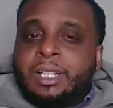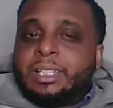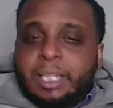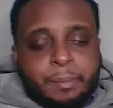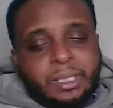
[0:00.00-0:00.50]

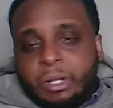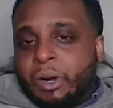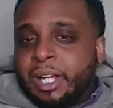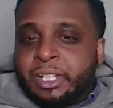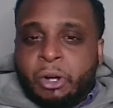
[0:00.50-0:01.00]
Let me know
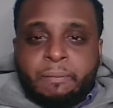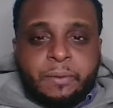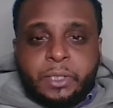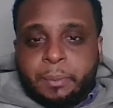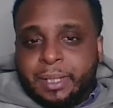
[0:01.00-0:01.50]
how y'all
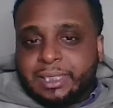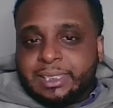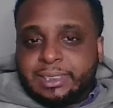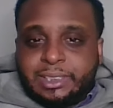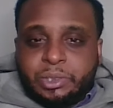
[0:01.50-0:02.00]
feeling about this
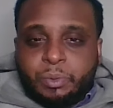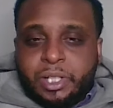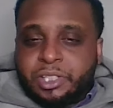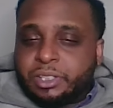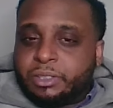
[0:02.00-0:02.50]

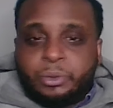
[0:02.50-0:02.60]
situation.